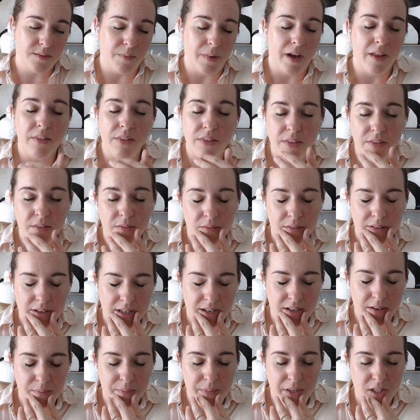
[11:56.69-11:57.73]
month
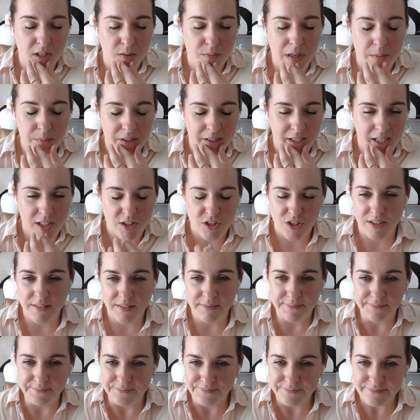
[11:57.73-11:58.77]
in your
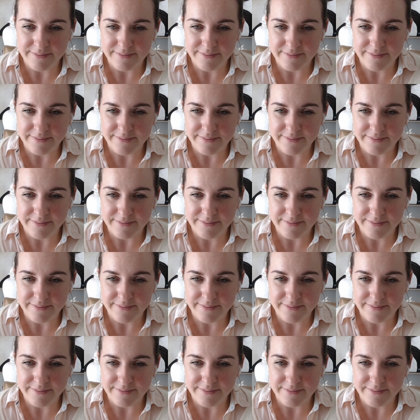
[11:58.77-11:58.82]
publication.